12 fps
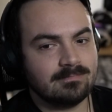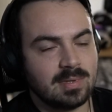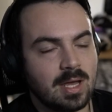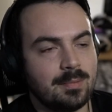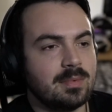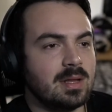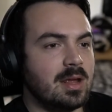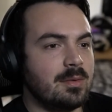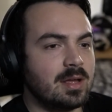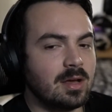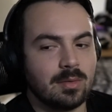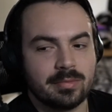Yep, nothing's here we
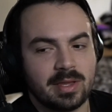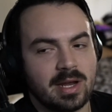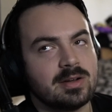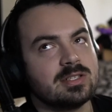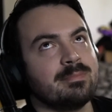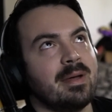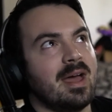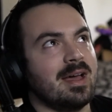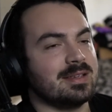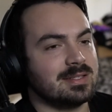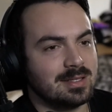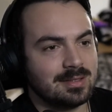go. Changed. There's the
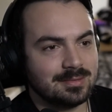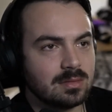past.